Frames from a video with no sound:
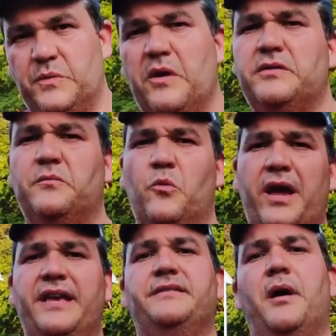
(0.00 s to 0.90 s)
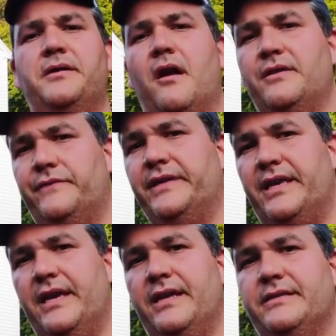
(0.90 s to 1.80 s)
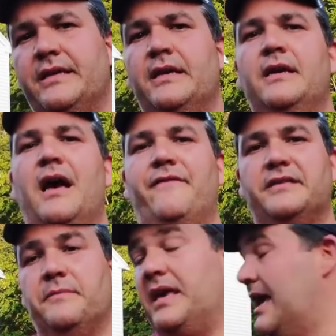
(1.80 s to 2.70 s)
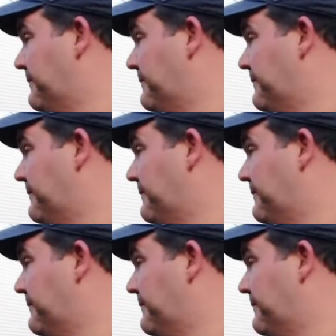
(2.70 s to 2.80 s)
we cooked some wings, some hot dogs for the kids. I've got some camp